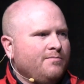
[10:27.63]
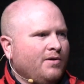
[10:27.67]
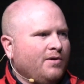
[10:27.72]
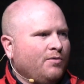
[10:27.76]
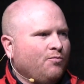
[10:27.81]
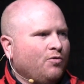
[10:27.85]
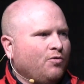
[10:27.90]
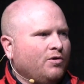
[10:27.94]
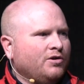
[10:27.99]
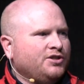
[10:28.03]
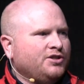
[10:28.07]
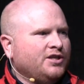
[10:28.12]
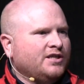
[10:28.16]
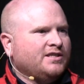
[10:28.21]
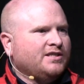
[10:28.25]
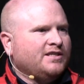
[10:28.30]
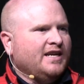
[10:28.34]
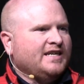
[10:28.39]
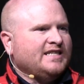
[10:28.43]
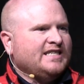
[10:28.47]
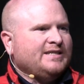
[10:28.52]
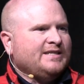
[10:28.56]
but we're
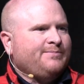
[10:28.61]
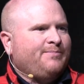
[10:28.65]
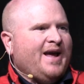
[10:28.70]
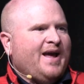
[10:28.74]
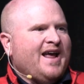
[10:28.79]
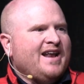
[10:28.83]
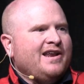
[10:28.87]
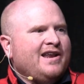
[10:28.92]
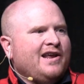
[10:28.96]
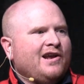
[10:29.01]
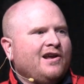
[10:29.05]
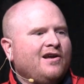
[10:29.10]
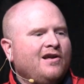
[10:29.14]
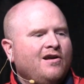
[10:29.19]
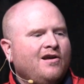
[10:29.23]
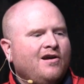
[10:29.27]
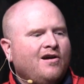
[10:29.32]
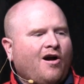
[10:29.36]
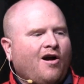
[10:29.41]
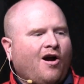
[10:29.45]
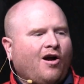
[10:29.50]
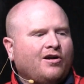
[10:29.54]
just expanding
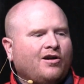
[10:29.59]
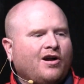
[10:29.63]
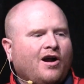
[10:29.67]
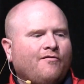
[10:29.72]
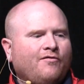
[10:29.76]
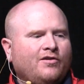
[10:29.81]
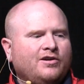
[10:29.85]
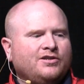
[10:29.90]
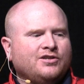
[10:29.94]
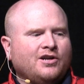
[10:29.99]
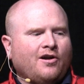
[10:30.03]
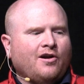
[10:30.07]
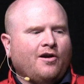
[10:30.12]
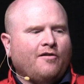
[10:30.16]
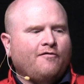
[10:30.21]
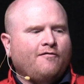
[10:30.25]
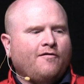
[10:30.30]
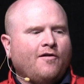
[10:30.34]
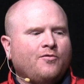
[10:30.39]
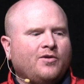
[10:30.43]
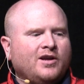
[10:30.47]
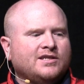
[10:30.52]
our coverage and our
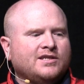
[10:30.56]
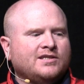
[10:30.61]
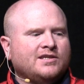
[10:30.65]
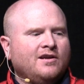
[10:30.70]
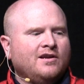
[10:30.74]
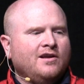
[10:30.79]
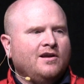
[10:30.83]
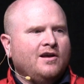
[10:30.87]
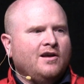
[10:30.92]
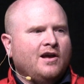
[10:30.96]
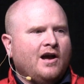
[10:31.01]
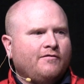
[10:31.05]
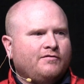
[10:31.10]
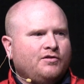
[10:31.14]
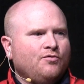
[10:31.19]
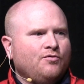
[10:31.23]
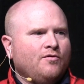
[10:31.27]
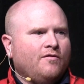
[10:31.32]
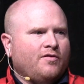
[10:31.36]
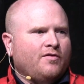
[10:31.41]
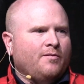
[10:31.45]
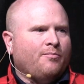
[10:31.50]
focus of
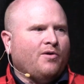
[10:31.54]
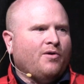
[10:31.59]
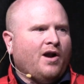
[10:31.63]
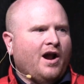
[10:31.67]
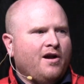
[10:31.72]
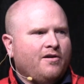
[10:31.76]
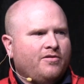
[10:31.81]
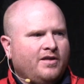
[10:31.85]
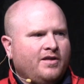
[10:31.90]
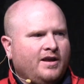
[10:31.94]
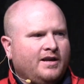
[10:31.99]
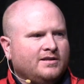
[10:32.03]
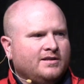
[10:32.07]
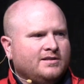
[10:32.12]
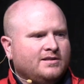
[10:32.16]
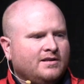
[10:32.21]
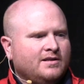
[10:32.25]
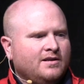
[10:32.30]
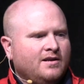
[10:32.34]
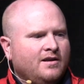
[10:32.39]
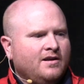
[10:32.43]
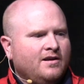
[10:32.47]
two of the prior
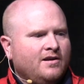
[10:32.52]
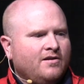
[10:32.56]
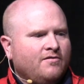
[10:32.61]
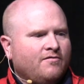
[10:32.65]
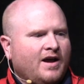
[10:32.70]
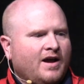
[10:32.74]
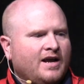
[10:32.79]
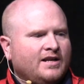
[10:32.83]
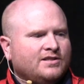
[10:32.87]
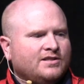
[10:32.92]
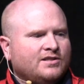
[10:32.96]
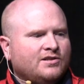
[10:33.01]
things, right?